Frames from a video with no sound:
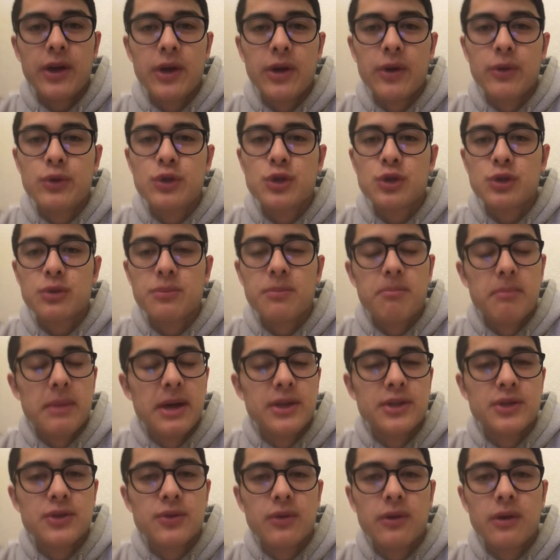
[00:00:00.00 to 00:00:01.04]
coach,
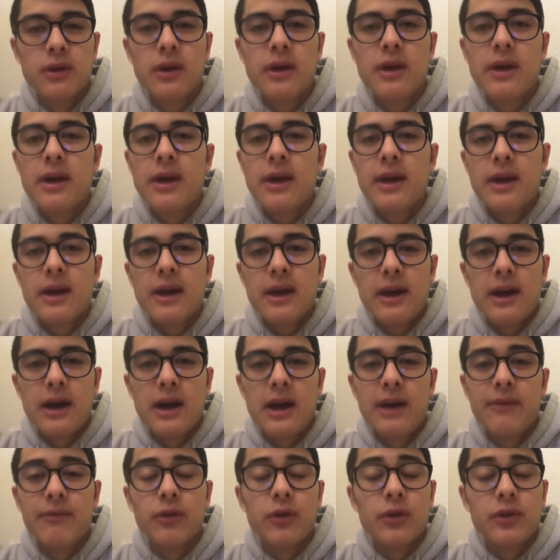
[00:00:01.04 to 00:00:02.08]
mentor.
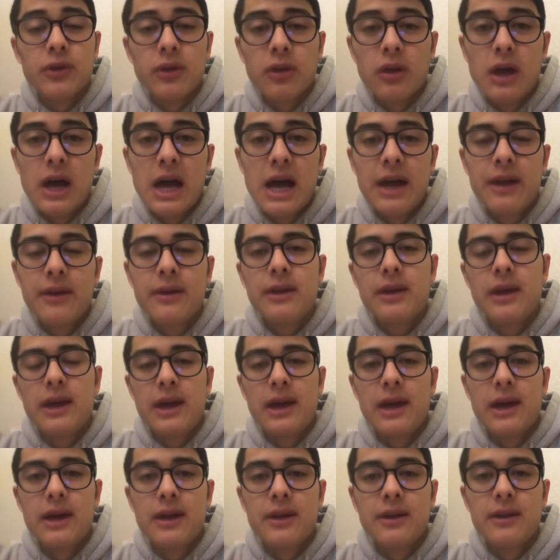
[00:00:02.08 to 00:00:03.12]
I've learned a lot,
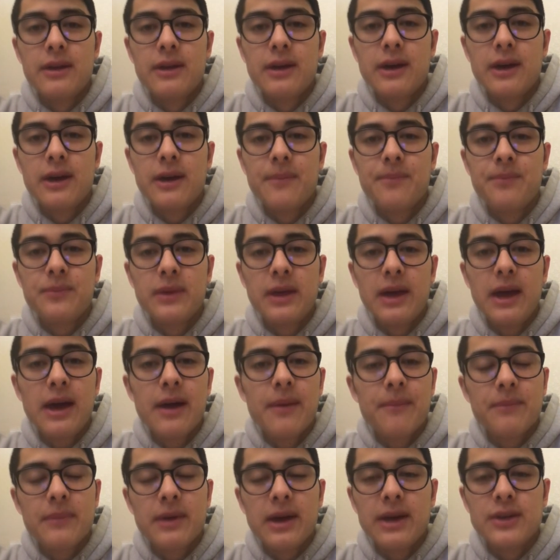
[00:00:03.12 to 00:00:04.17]
and yeah,
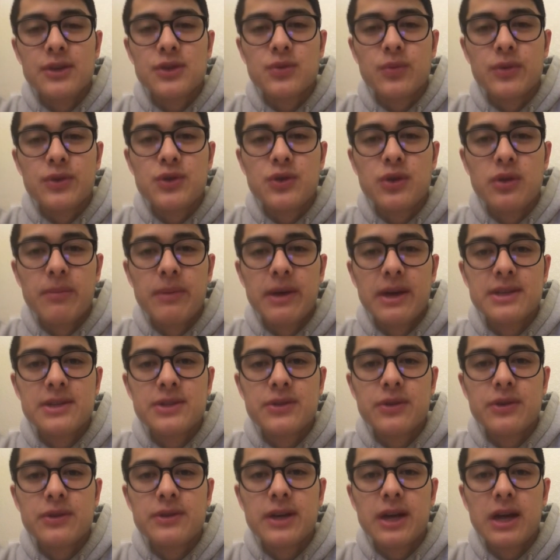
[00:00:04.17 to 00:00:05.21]
I just wish you the best in
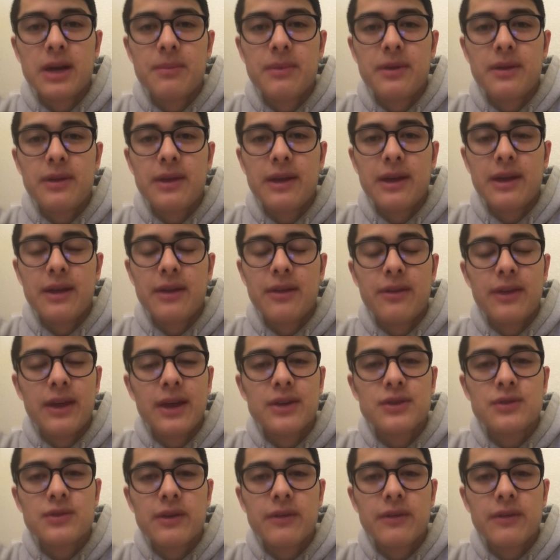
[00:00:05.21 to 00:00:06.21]
your retirement, and thanks for